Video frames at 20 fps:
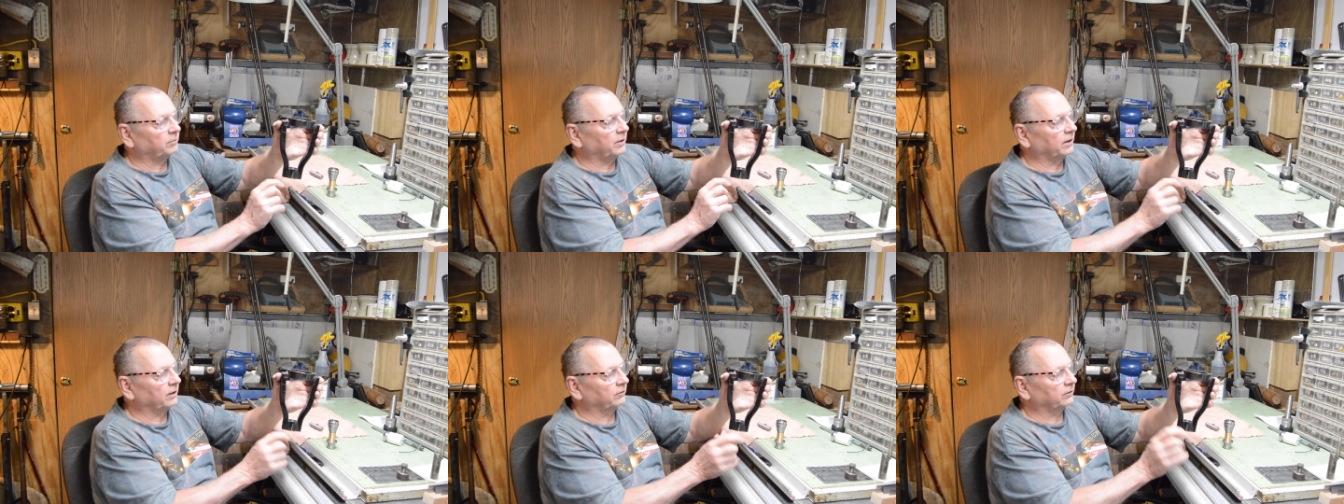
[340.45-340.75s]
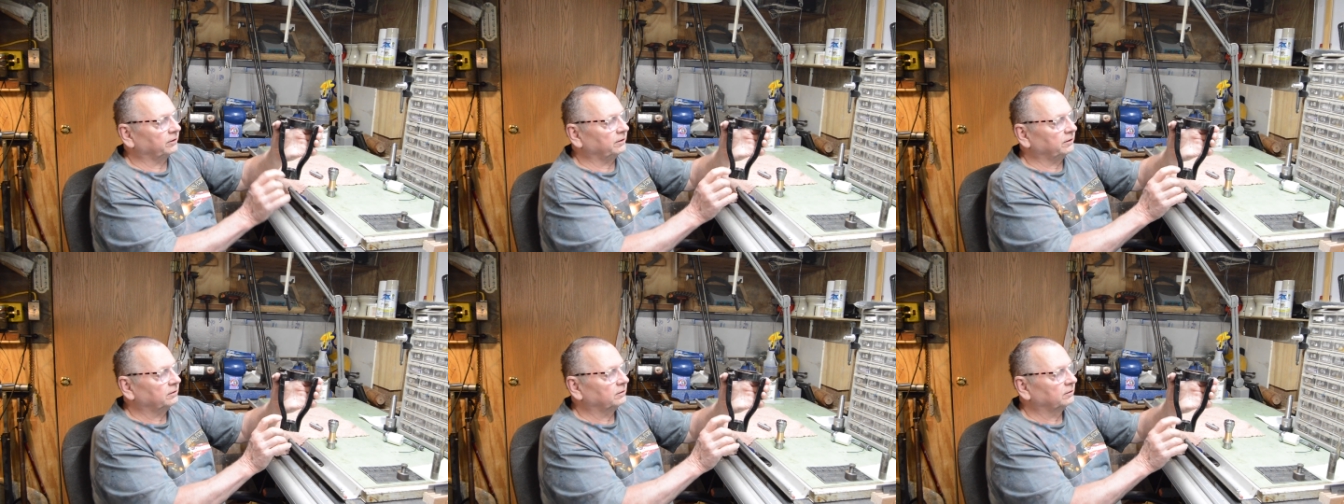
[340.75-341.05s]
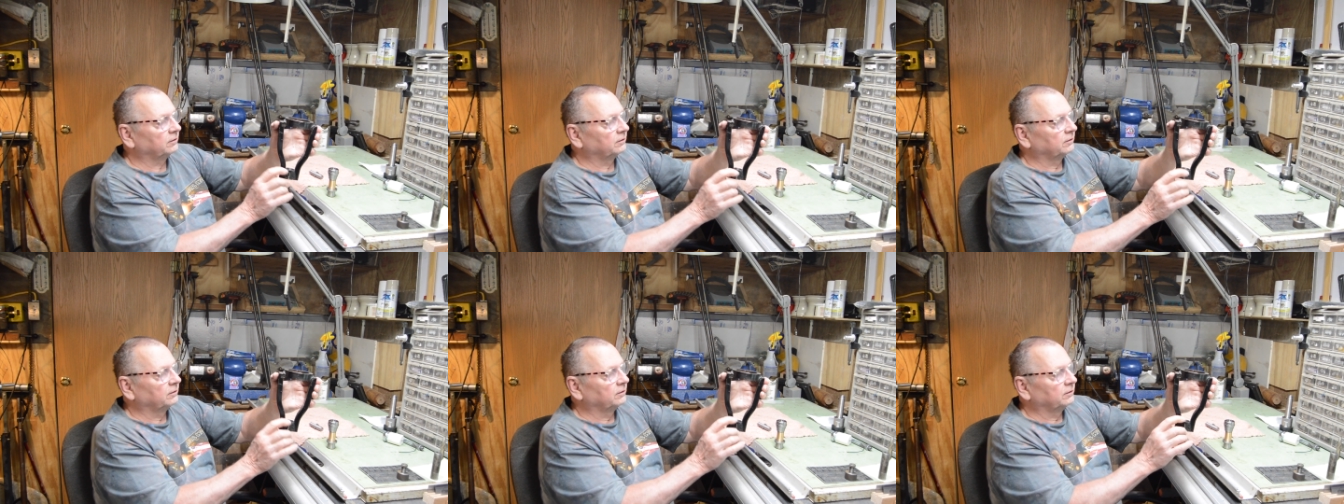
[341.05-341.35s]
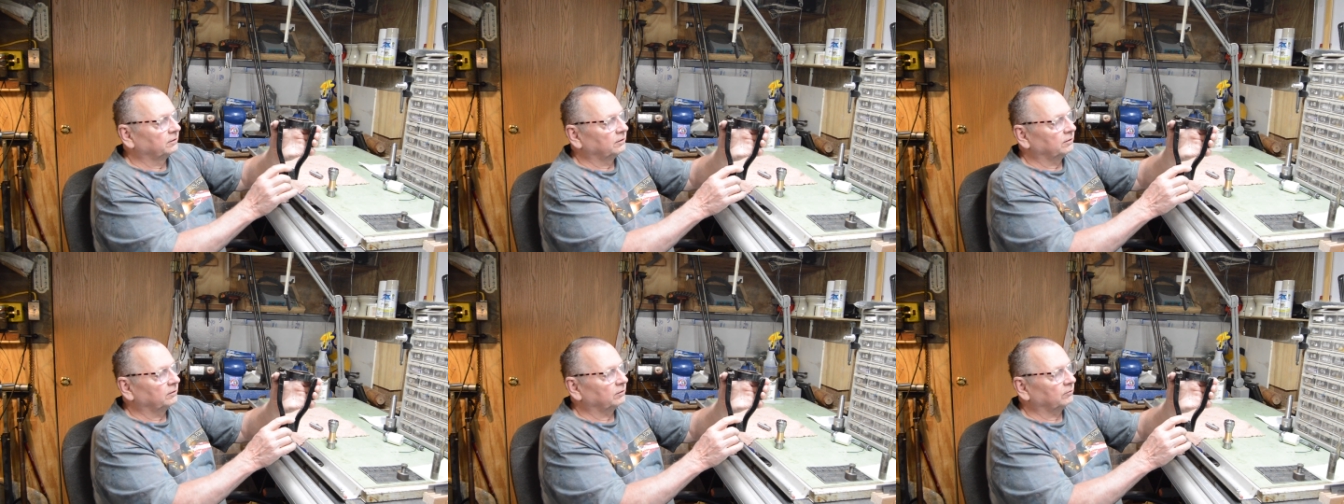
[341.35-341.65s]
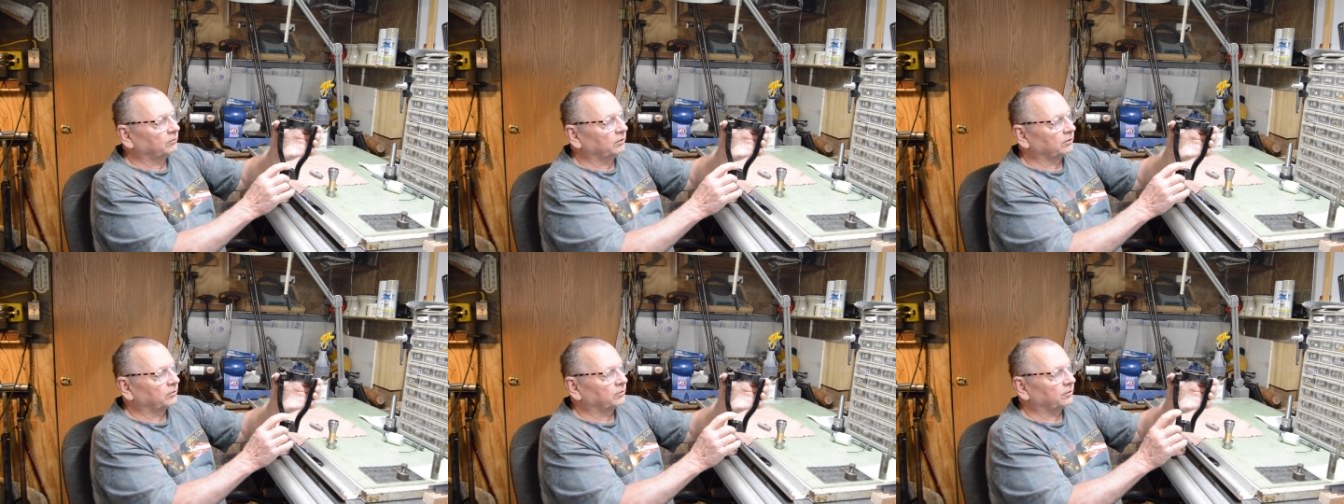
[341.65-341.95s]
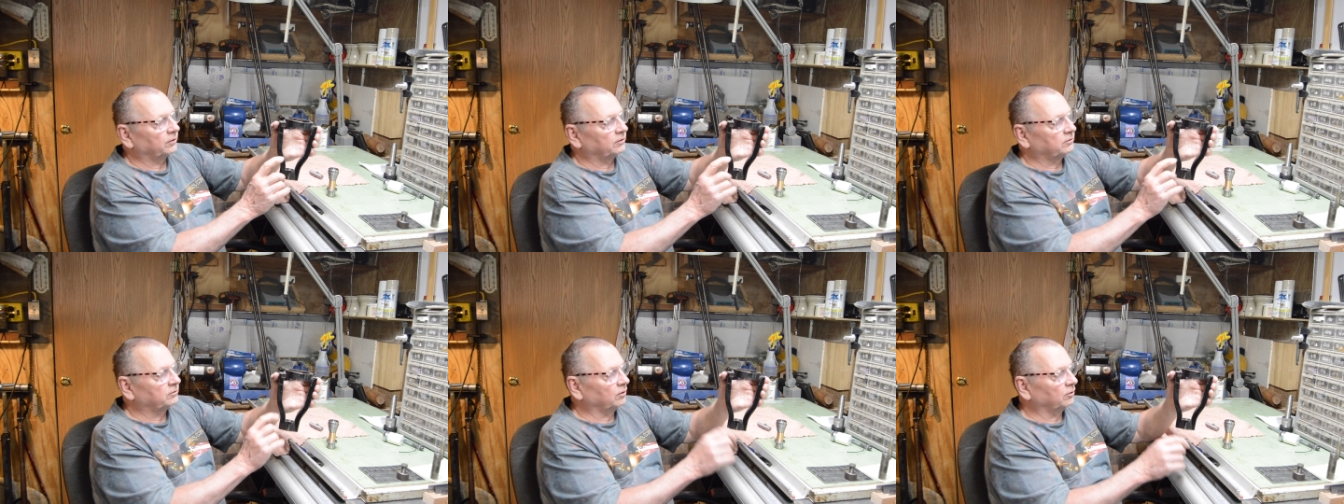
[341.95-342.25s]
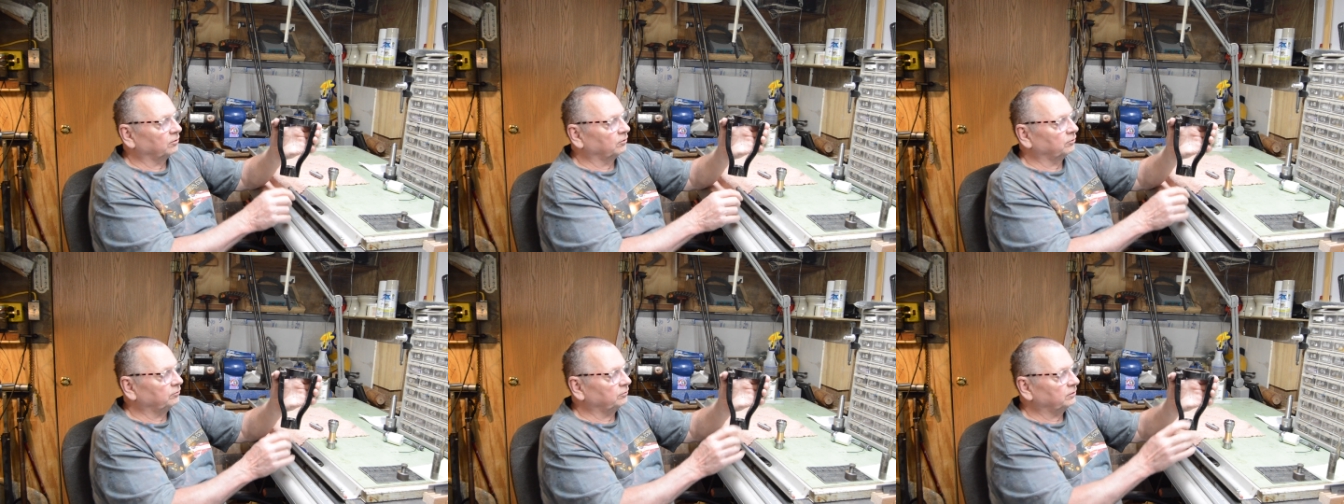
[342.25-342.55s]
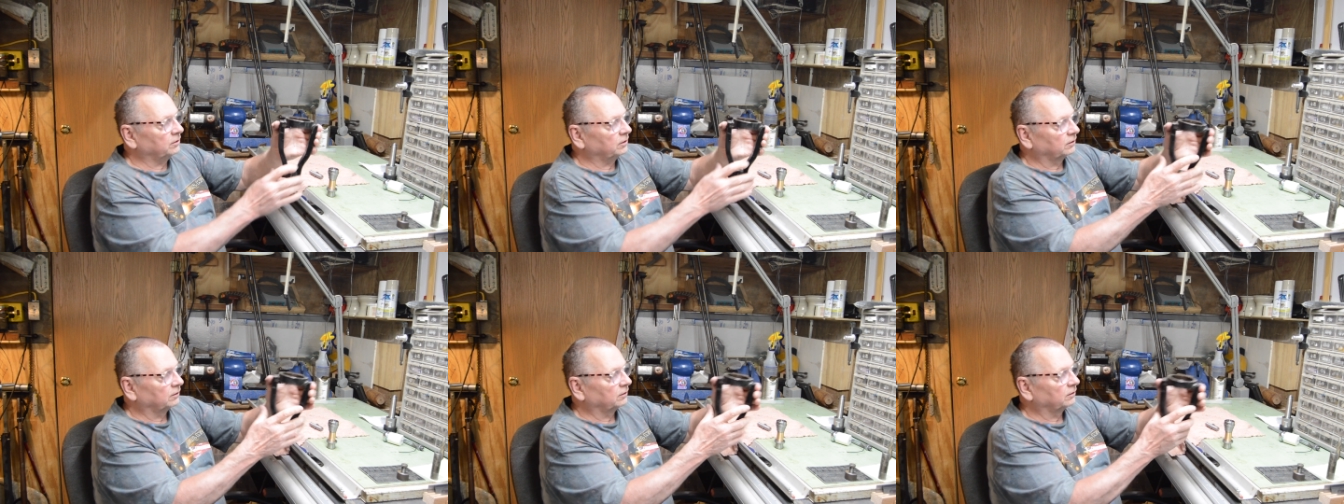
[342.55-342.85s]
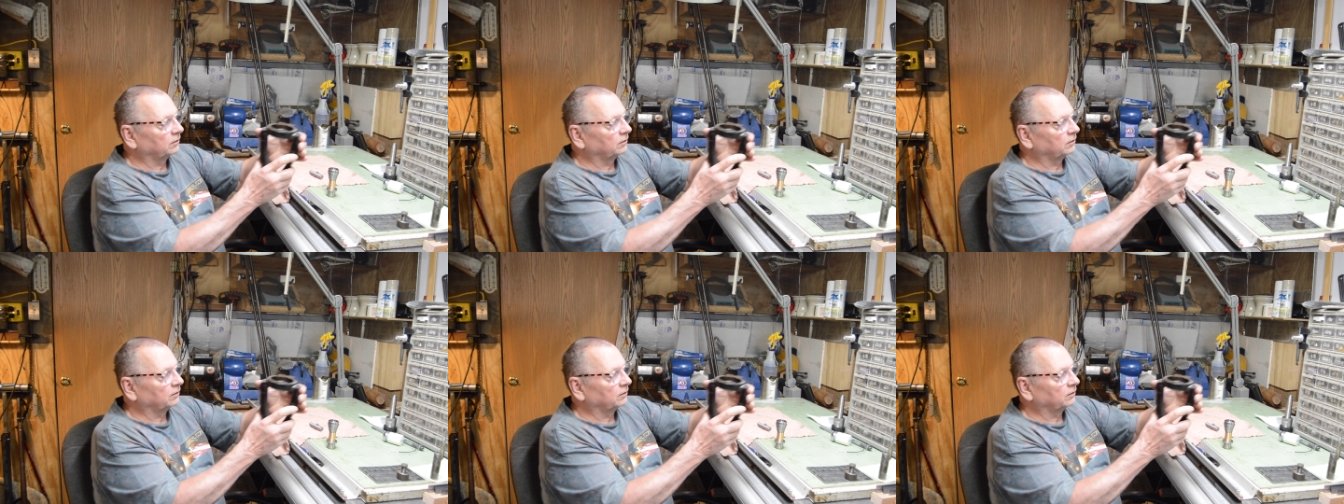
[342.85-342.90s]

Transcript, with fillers: bearing with its own